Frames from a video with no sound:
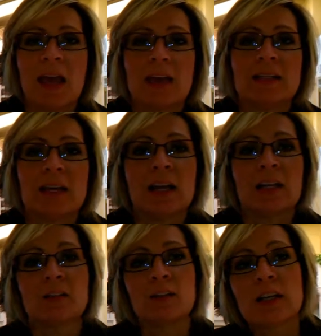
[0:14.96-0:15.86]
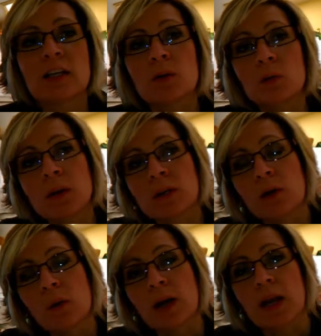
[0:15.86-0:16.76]
And I could look in the
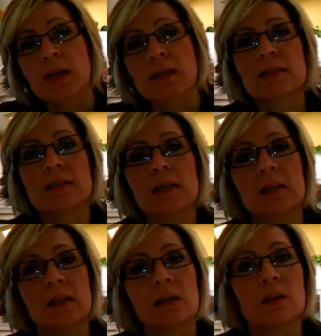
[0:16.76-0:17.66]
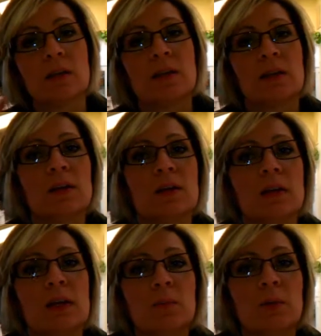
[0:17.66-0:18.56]
window and I could see the
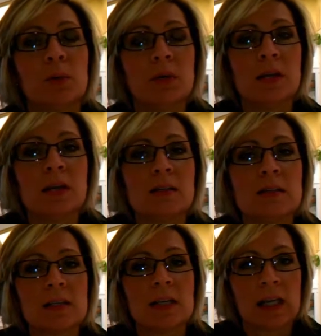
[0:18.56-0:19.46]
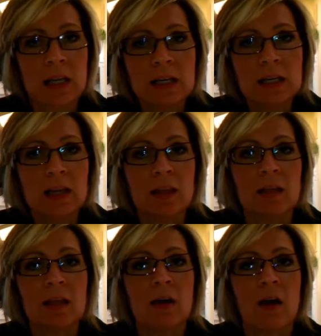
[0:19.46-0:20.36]
employees in
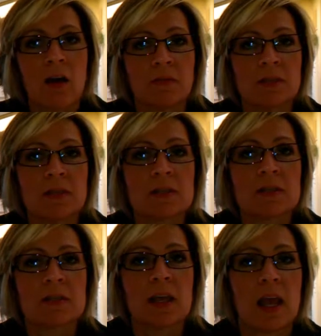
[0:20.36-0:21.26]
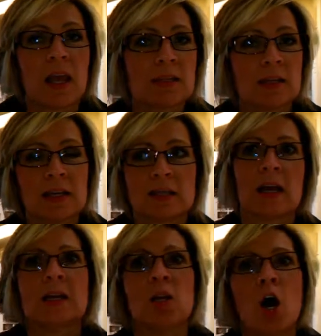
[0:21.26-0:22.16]
the office, and as
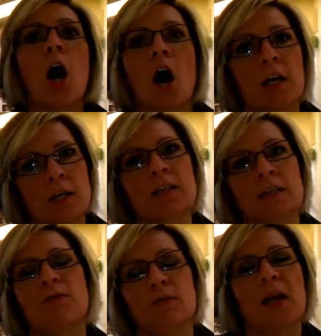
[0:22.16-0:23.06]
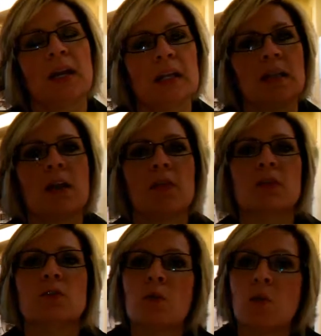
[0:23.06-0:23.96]
I knocked frantically on
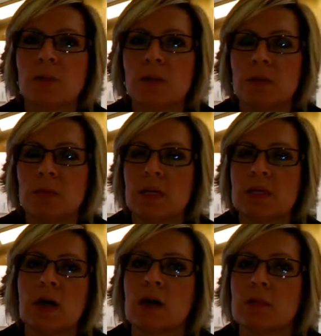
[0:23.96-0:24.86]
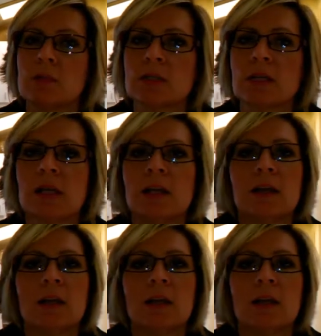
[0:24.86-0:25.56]
the door many, many times,